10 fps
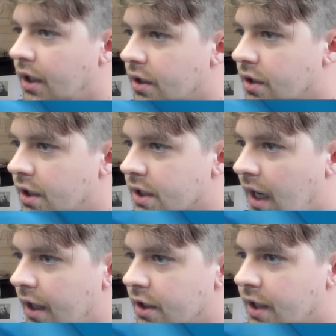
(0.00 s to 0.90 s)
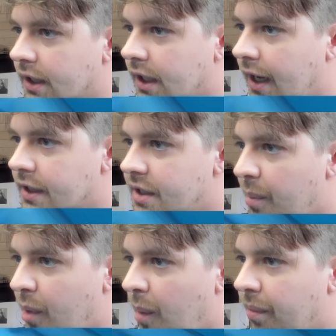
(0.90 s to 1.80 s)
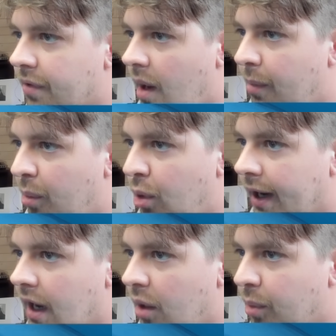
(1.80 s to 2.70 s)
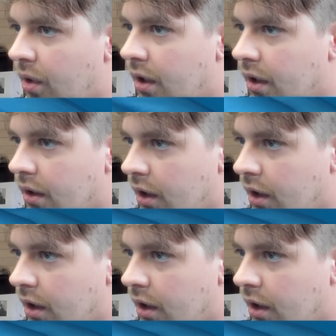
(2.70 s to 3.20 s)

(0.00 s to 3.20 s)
So this is kind of just like the next step up from a breakout board. Oh, it